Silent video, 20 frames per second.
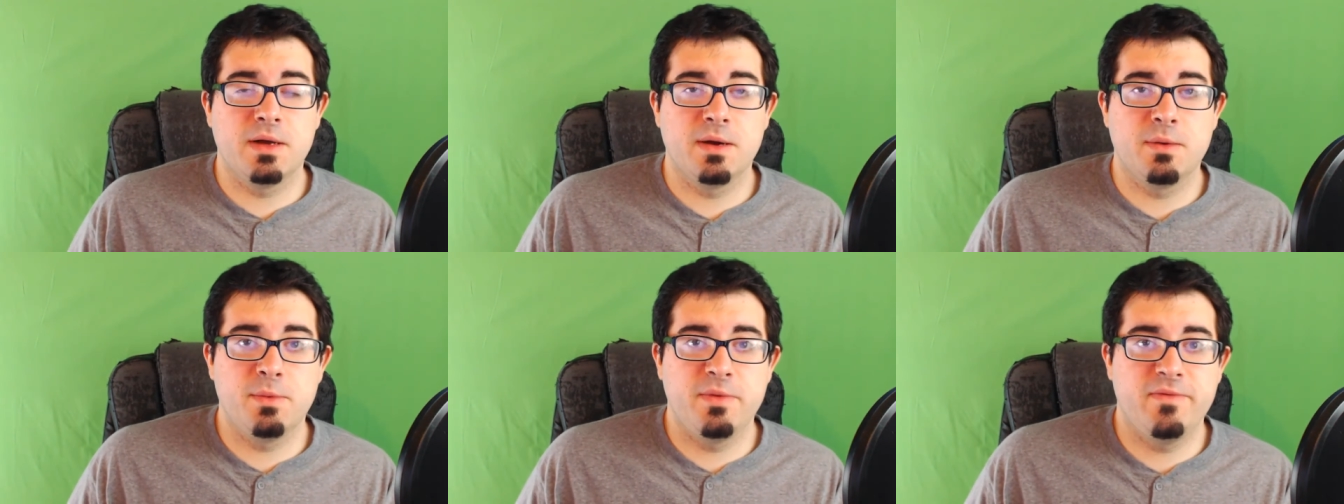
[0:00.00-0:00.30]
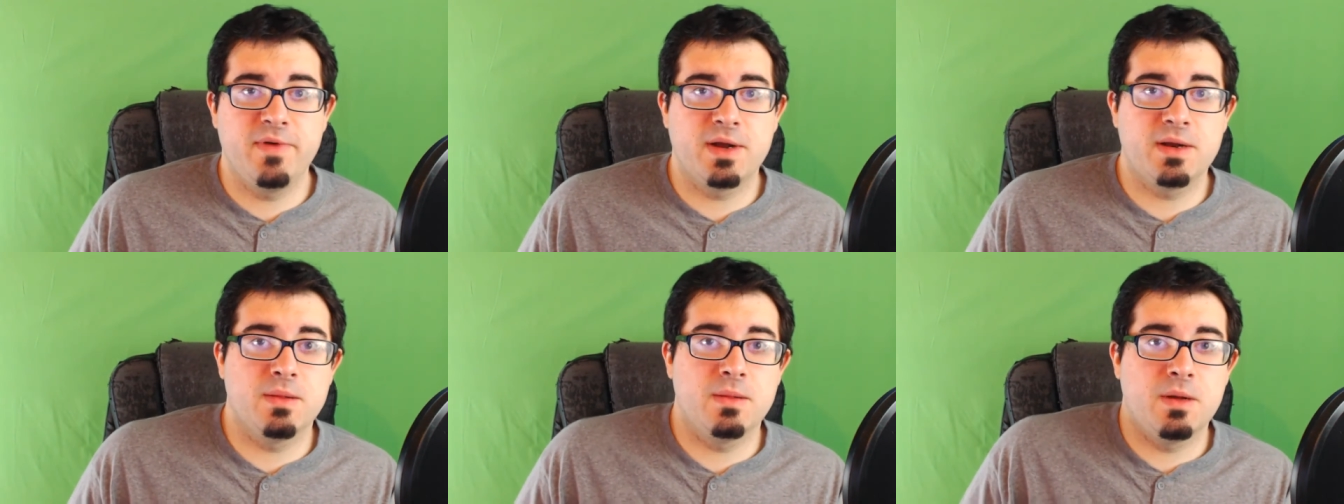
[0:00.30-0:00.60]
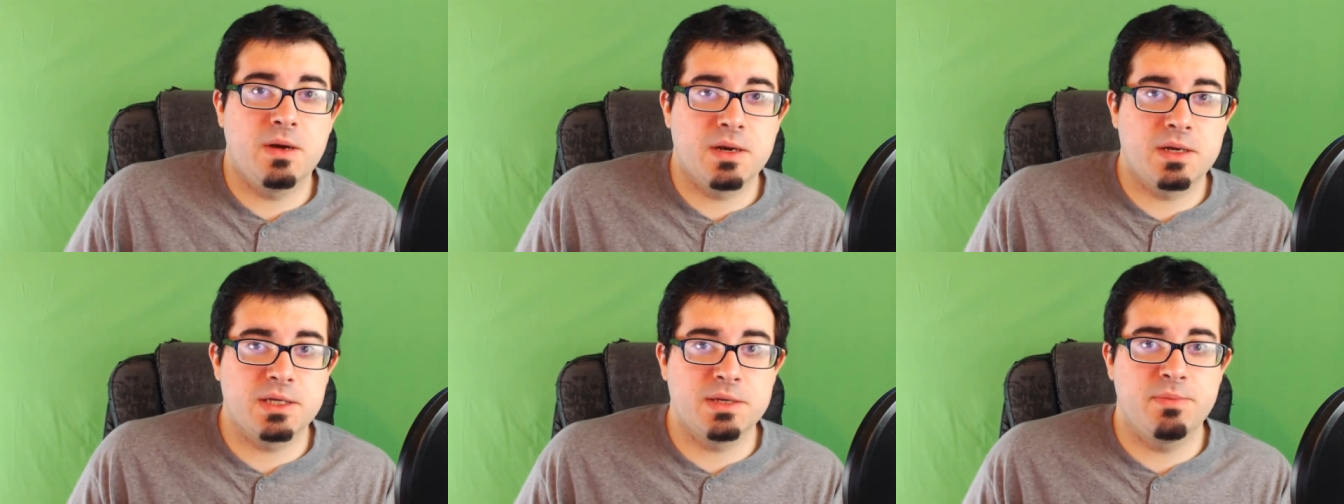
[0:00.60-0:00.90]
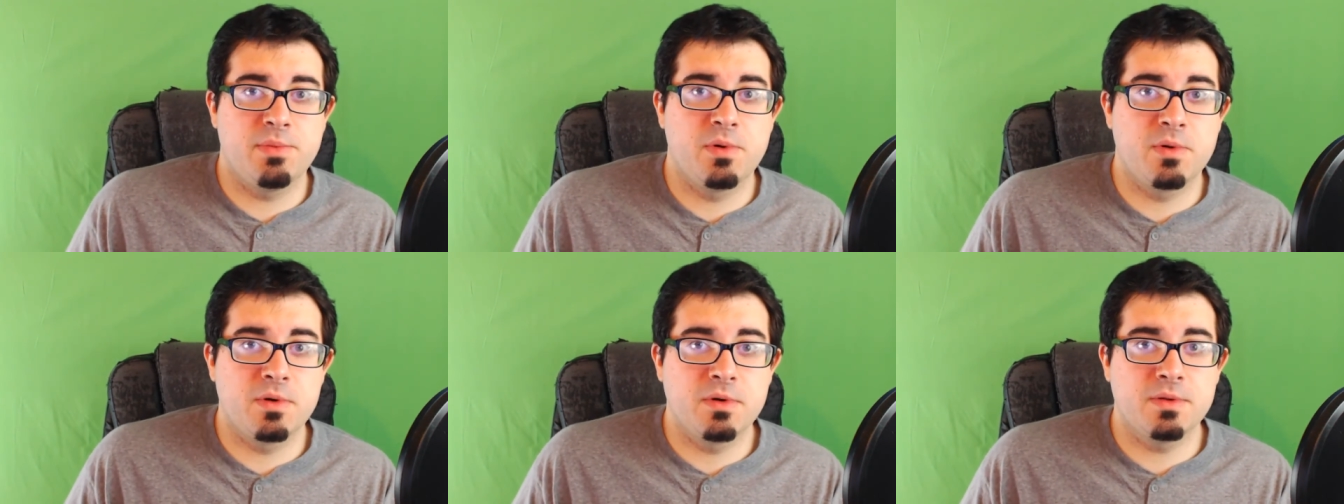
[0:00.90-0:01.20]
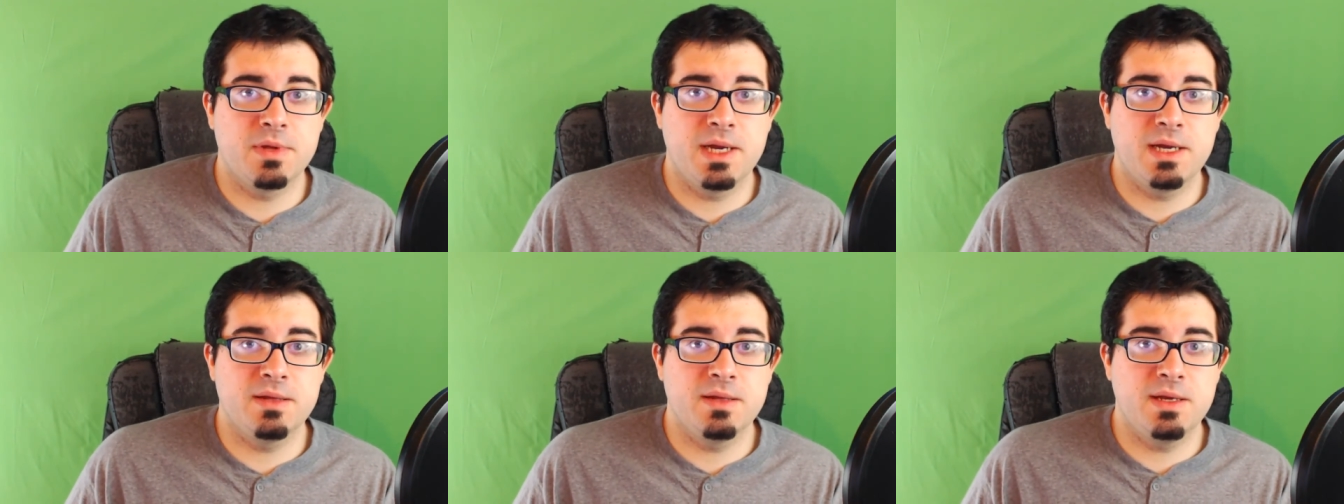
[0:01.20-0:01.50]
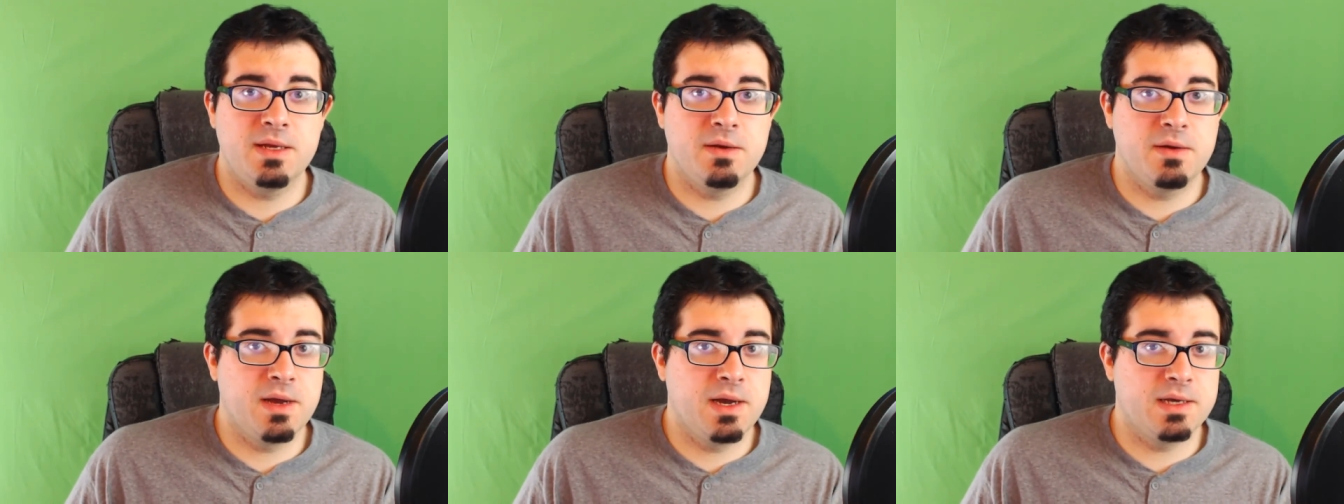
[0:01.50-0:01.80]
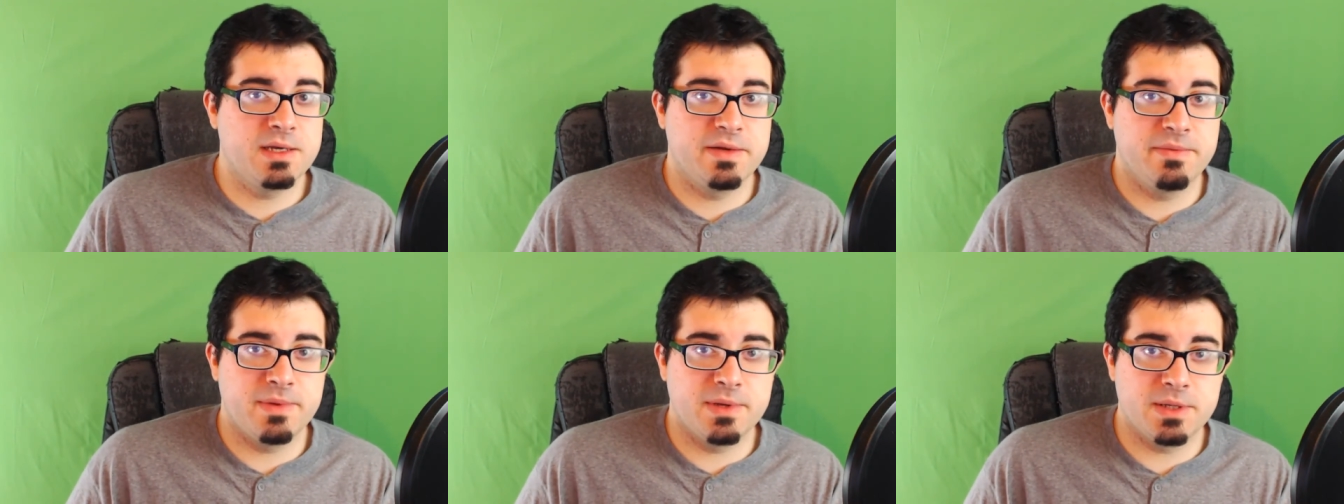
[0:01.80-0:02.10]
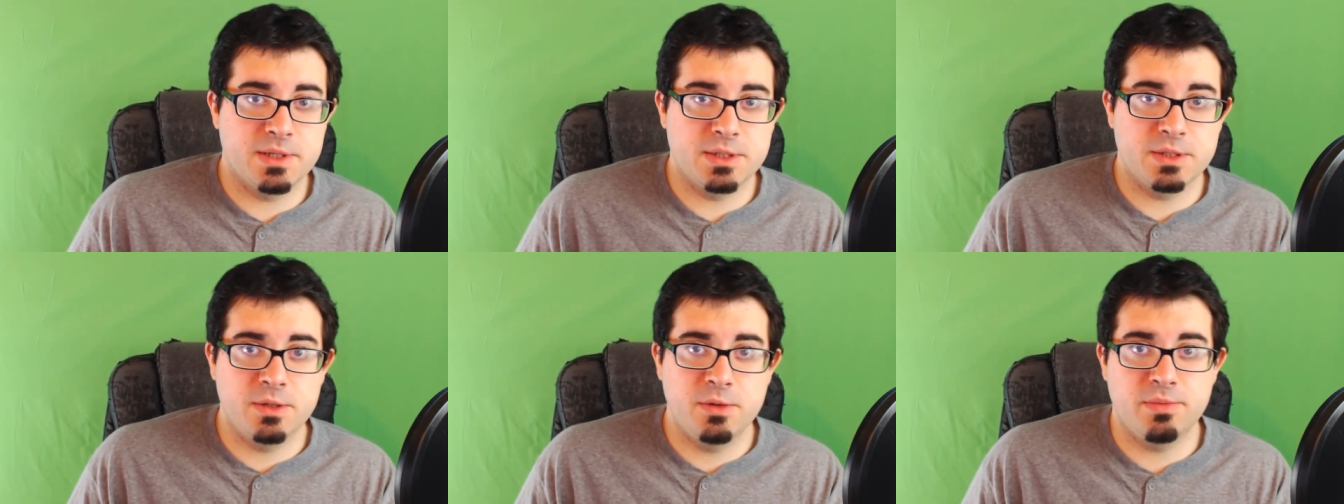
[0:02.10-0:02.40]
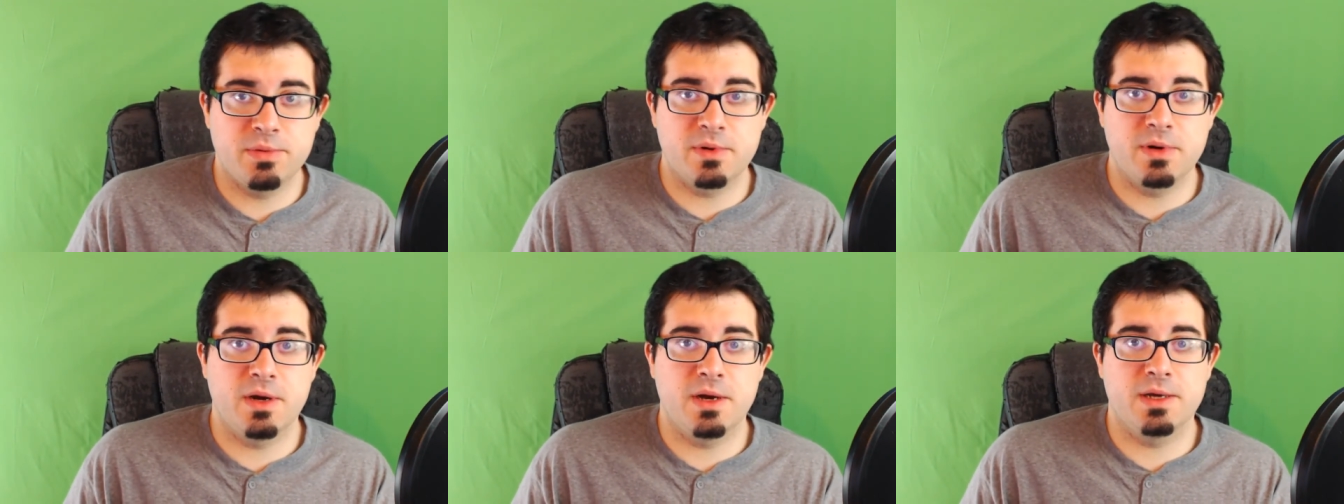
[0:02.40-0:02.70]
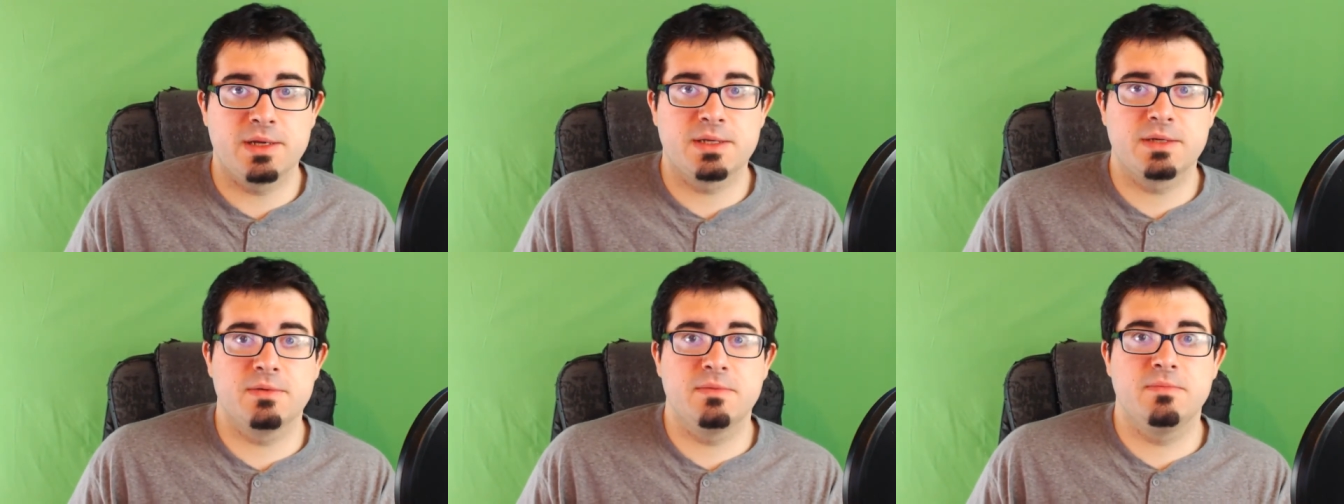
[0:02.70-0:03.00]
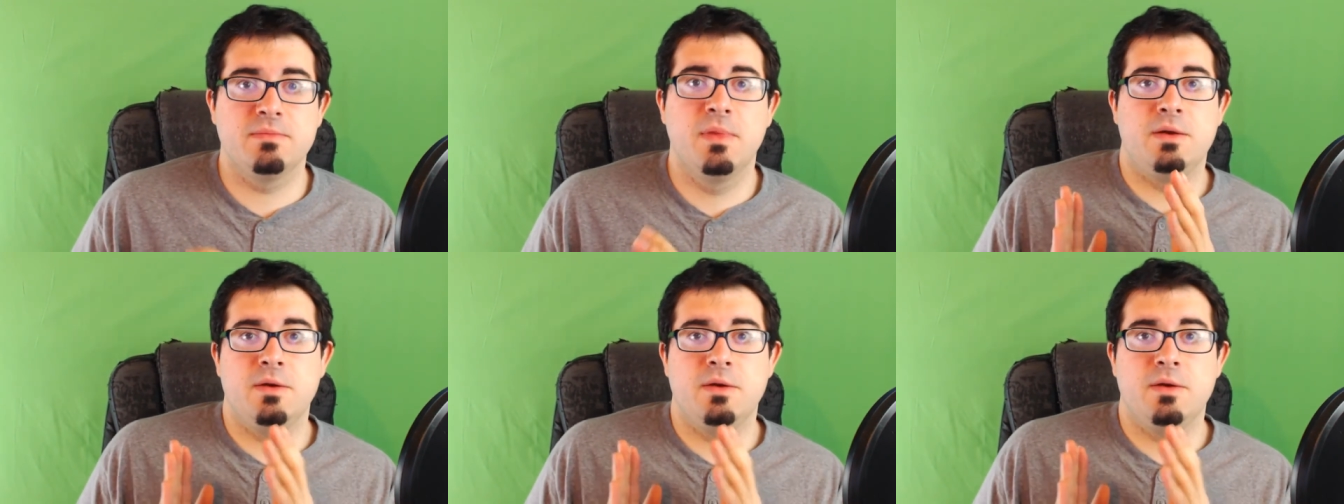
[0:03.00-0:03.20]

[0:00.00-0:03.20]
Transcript: Uh, we've had a lot of support lately. You guys have been super awesome.